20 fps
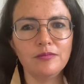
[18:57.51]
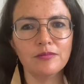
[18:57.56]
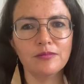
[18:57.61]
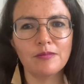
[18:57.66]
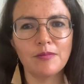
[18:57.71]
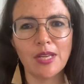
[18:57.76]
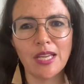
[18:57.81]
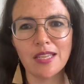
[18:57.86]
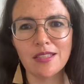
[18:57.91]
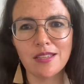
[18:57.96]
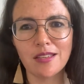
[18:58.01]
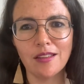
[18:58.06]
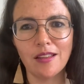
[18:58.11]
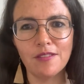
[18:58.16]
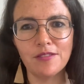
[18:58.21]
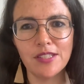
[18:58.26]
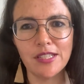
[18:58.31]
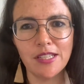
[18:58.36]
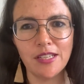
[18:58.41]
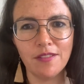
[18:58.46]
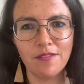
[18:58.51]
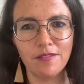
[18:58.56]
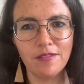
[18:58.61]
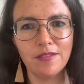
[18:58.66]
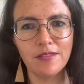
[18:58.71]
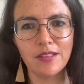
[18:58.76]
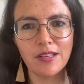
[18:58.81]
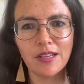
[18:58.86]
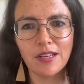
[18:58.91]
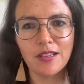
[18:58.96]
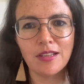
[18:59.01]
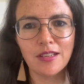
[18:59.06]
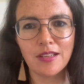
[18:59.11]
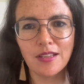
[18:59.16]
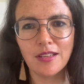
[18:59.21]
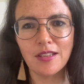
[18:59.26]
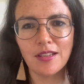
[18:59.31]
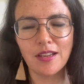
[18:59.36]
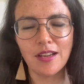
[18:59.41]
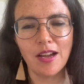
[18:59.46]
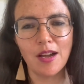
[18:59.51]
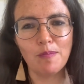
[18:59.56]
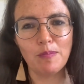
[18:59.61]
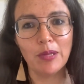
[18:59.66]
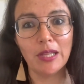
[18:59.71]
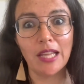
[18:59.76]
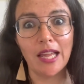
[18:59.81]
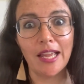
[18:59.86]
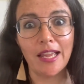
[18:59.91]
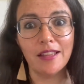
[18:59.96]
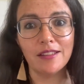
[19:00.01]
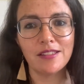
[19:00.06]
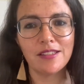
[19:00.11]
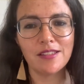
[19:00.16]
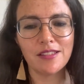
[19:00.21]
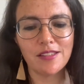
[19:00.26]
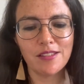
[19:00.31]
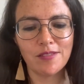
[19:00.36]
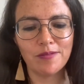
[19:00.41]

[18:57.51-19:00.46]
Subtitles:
because it loved to eat plants.